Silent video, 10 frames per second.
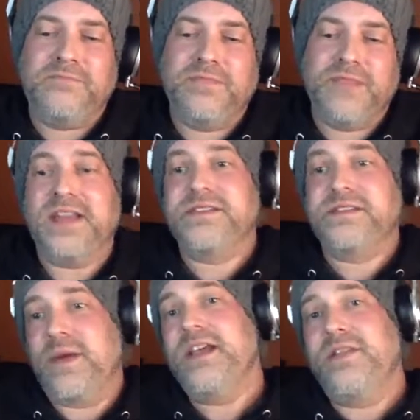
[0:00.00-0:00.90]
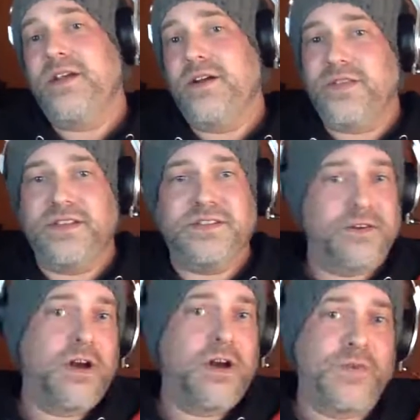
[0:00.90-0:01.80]
got somebody in there that
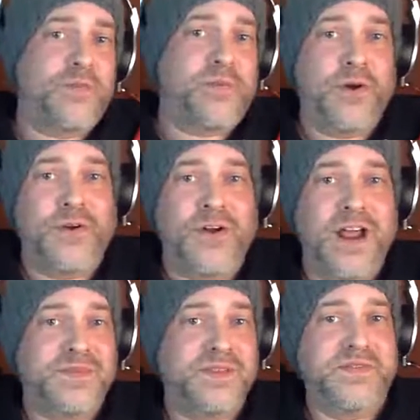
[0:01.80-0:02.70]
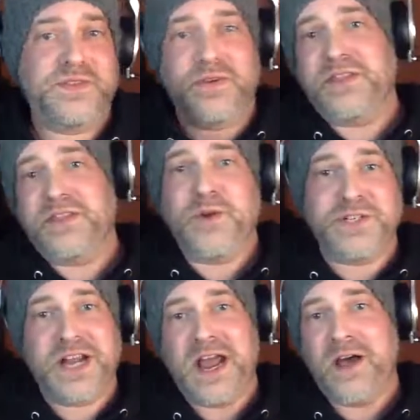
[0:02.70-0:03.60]
took over the program, so they still got the merch
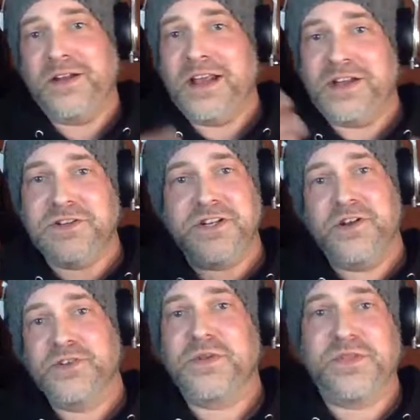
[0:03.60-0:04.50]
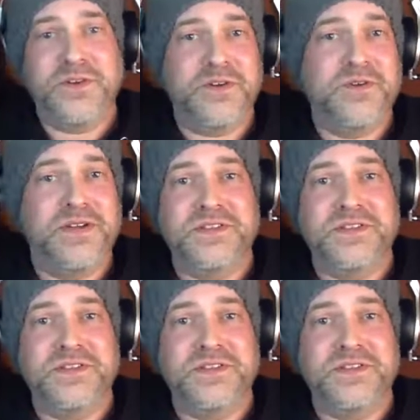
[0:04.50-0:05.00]
account, and she knows what they're doing,